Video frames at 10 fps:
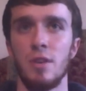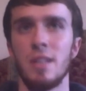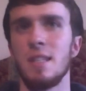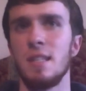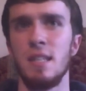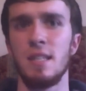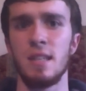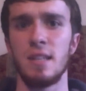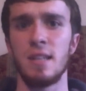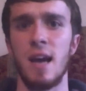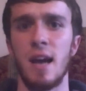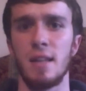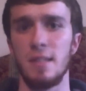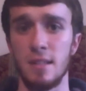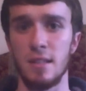He has a decent
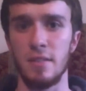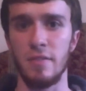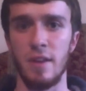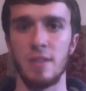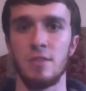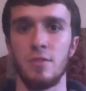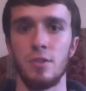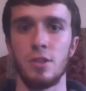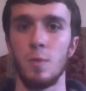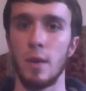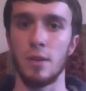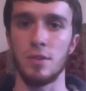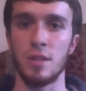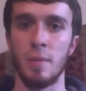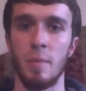attack, decent defense for just a regular
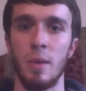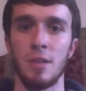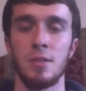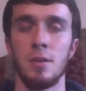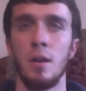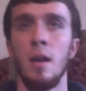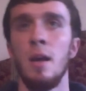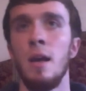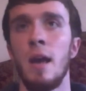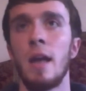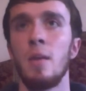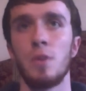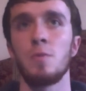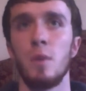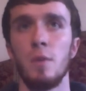summoned monster, and he
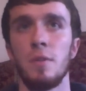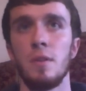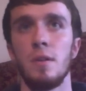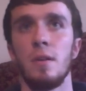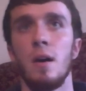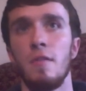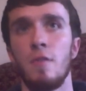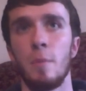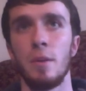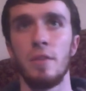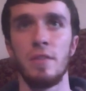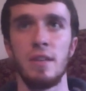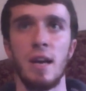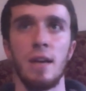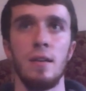works well with the formula of the deck.